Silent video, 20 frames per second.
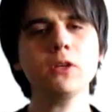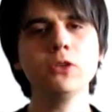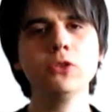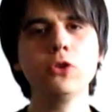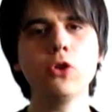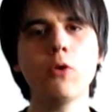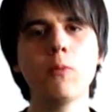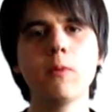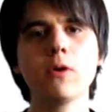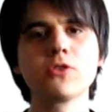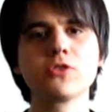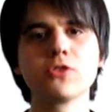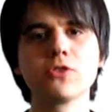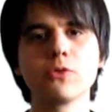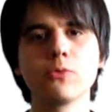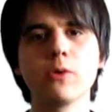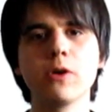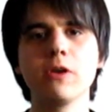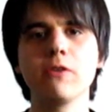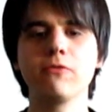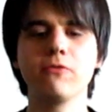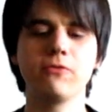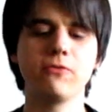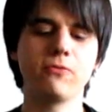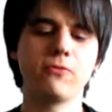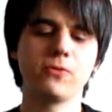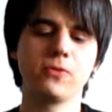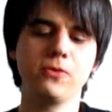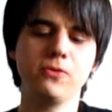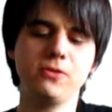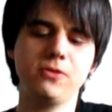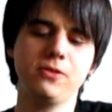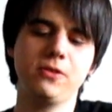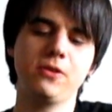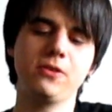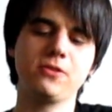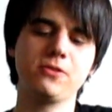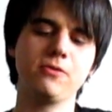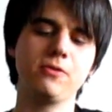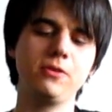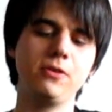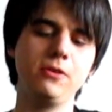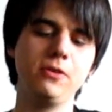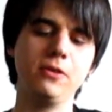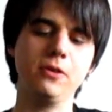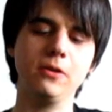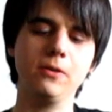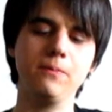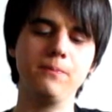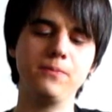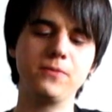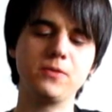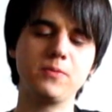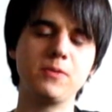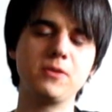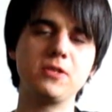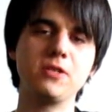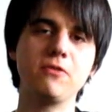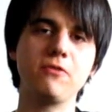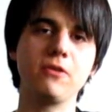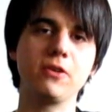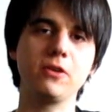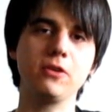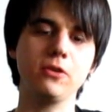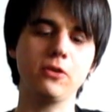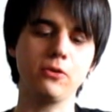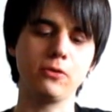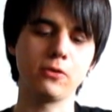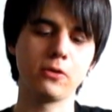Not much in the way of fruitiness or any specific,